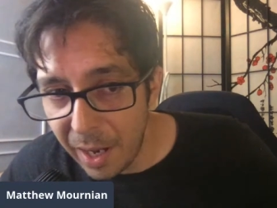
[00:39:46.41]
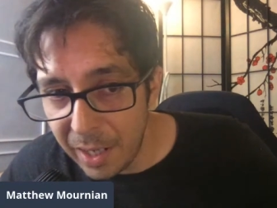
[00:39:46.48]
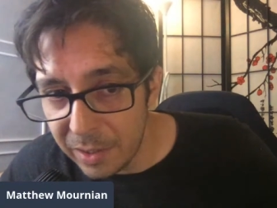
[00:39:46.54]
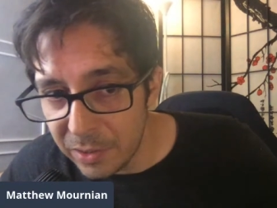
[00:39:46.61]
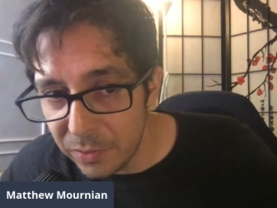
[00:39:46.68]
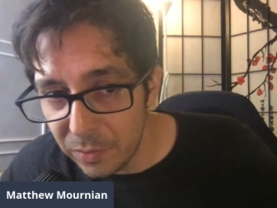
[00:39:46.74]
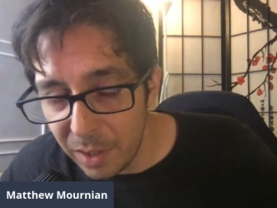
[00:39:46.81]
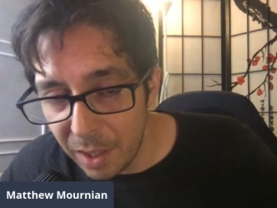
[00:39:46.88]
I
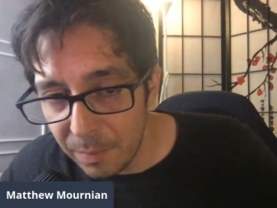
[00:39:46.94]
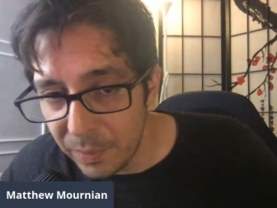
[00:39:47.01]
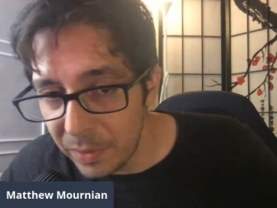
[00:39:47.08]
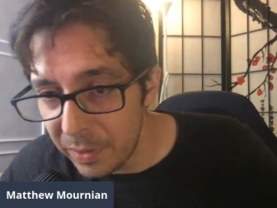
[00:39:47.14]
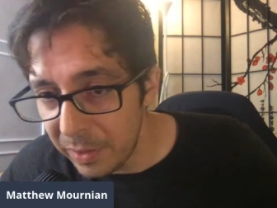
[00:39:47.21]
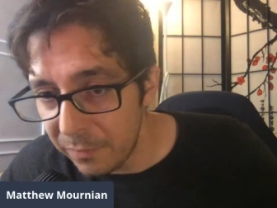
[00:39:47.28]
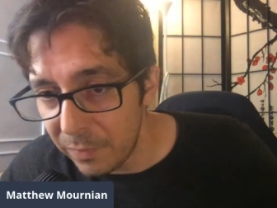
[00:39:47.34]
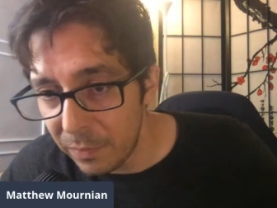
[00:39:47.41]
do not
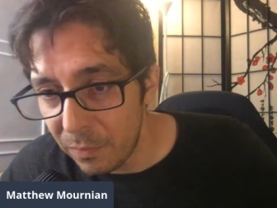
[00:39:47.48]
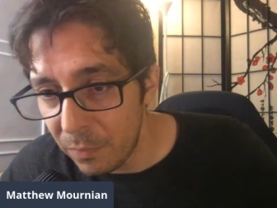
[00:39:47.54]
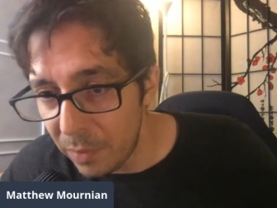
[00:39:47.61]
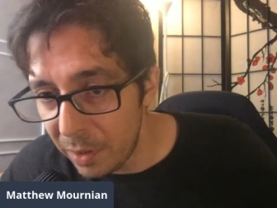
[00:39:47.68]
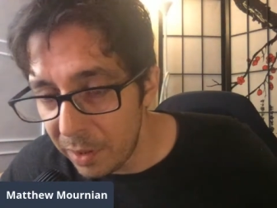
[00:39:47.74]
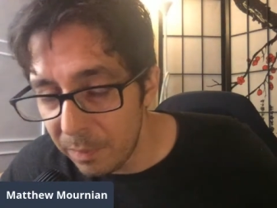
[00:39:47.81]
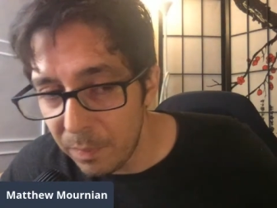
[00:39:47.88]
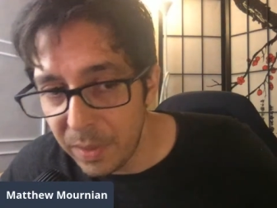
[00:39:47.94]
believe it
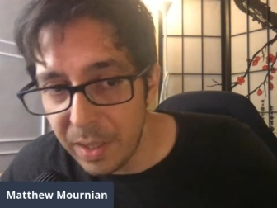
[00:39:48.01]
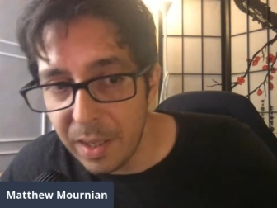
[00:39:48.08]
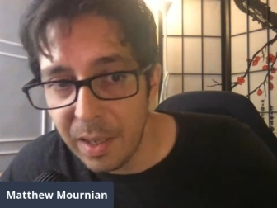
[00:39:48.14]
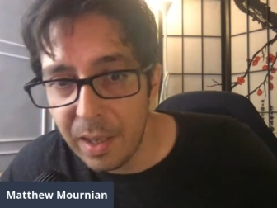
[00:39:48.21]
one bit.